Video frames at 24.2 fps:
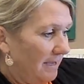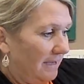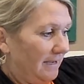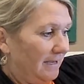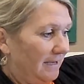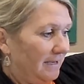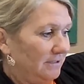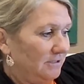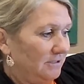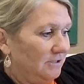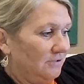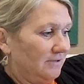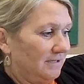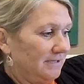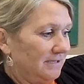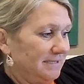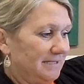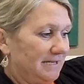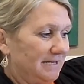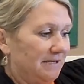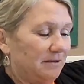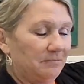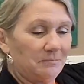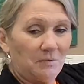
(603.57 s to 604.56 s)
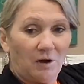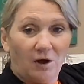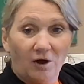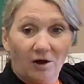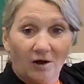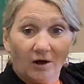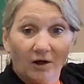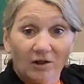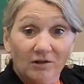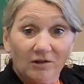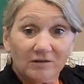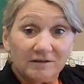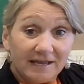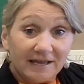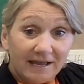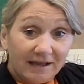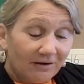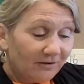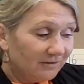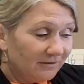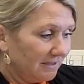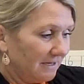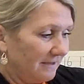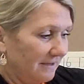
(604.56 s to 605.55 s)
and you can take them all
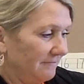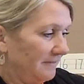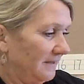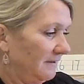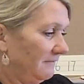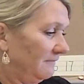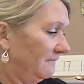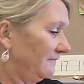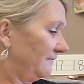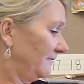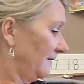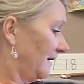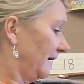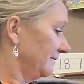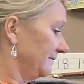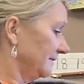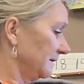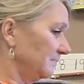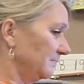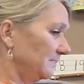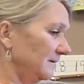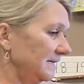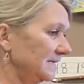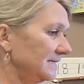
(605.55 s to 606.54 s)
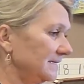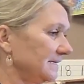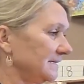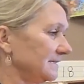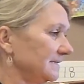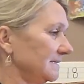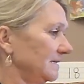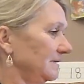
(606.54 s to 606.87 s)
out and then find the pieces,